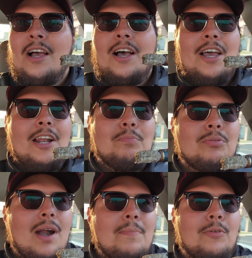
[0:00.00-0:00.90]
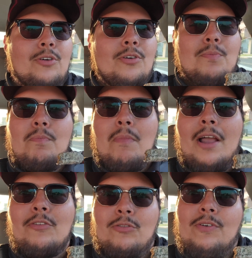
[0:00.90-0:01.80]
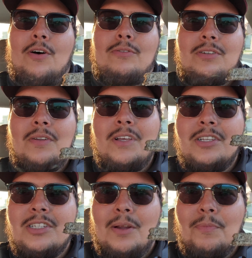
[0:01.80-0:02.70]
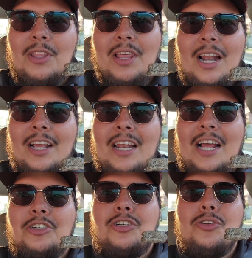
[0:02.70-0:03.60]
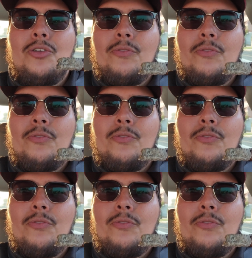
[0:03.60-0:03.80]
and a proper microphone. Something that I can actually do the